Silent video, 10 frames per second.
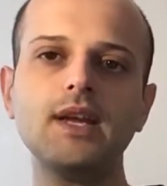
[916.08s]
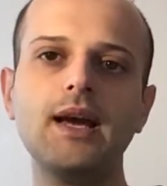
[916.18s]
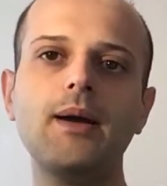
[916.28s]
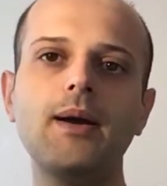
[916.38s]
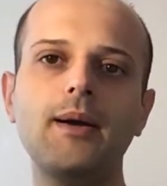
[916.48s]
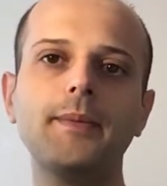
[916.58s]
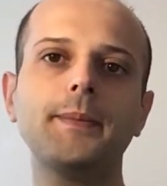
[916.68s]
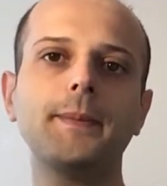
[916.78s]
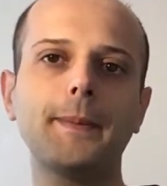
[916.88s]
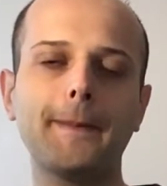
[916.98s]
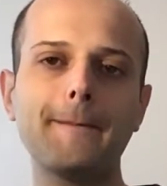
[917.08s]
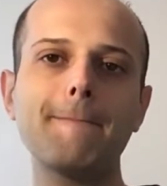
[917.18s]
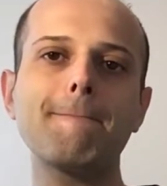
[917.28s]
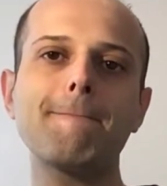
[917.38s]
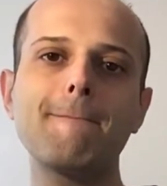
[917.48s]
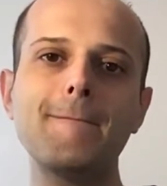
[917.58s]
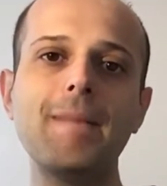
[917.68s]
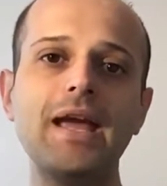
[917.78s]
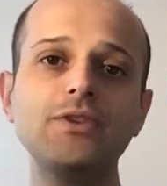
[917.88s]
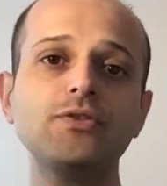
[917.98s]
a
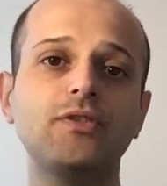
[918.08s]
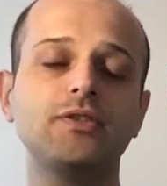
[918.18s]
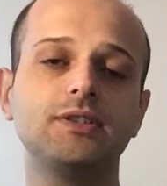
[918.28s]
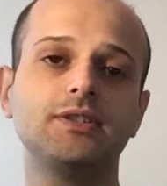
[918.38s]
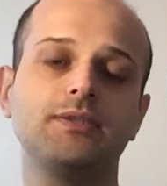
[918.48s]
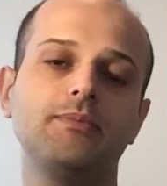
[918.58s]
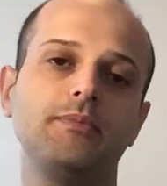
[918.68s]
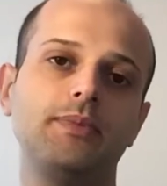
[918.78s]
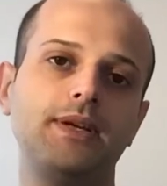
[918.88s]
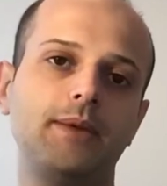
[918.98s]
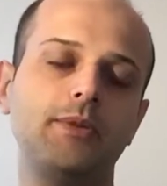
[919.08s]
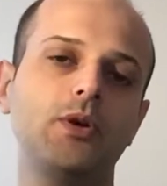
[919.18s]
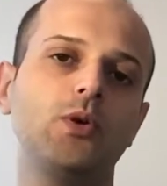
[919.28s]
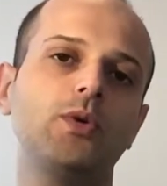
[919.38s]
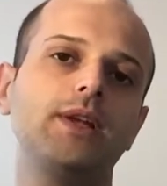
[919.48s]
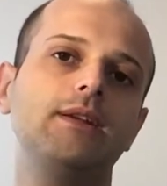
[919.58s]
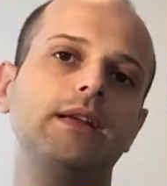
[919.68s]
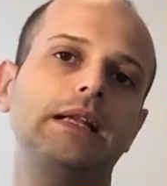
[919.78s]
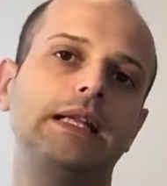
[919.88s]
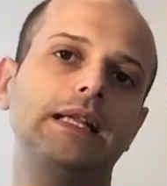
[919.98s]
major third, but I'm going
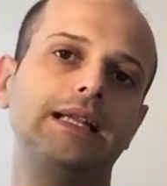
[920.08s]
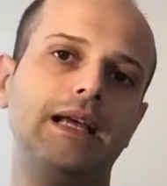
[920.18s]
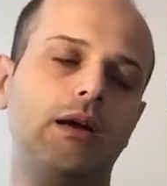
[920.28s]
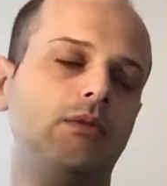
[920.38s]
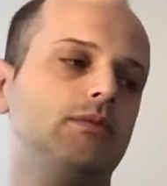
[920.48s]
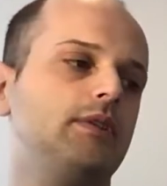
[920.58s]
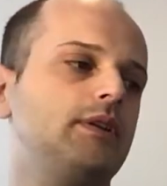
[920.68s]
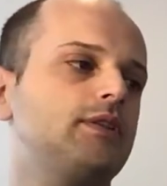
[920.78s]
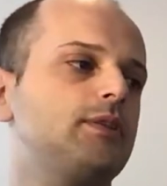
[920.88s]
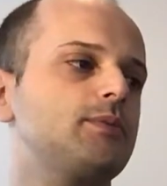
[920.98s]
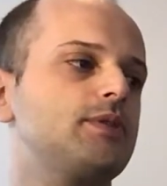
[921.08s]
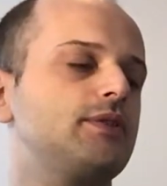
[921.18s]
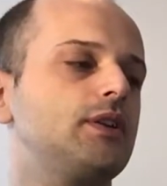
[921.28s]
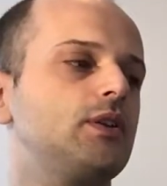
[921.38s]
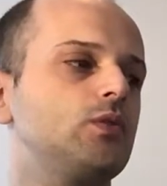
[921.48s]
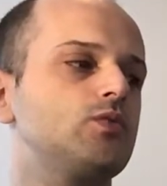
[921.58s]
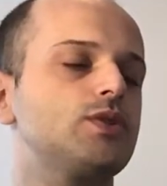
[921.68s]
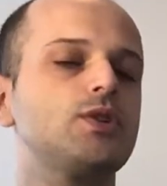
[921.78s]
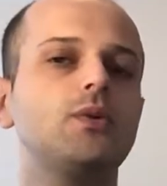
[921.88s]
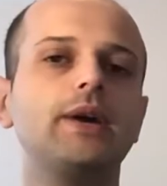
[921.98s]
down in terms of the notes.
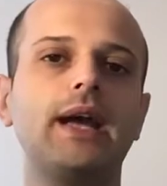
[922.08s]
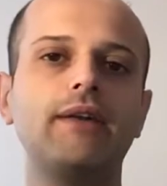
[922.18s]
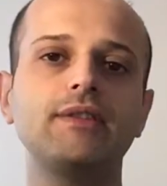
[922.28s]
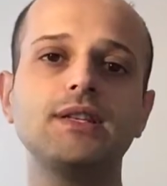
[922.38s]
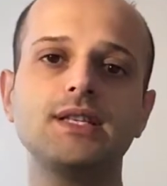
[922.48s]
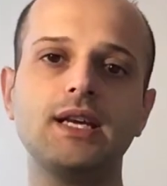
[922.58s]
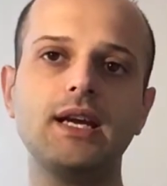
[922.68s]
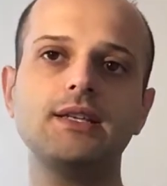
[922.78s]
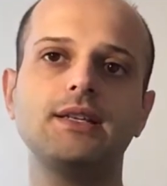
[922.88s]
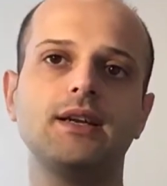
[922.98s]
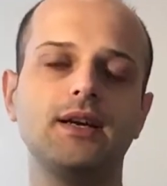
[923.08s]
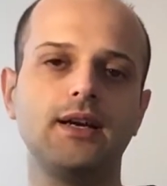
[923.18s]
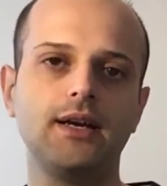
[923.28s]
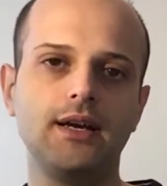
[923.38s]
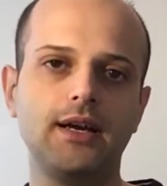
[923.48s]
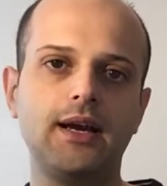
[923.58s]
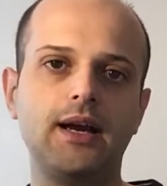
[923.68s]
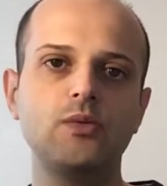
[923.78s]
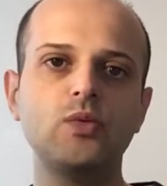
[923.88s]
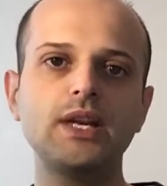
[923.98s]
So I have in this case
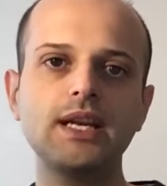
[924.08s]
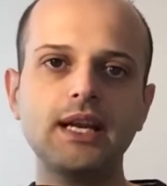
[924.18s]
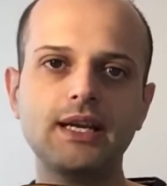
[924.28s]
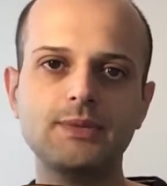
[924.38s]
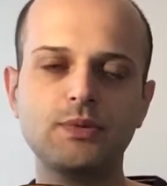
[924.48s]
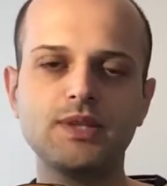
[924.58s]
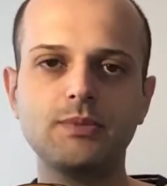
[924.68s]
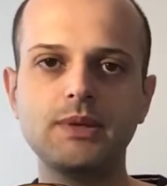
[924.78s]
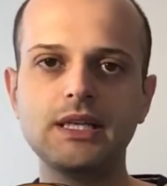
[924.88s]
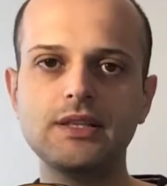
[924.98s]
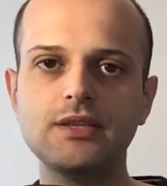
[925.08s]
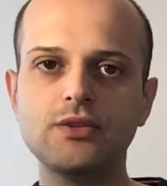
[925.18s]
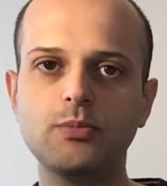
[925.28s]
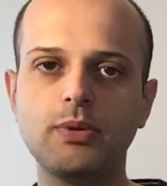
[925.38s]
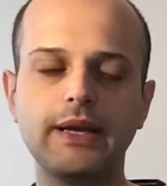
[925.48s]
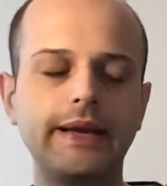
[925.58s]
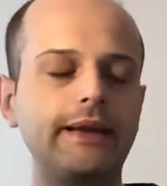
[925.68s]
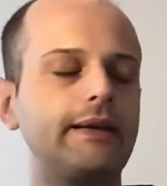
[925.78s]
a really nice possibility to play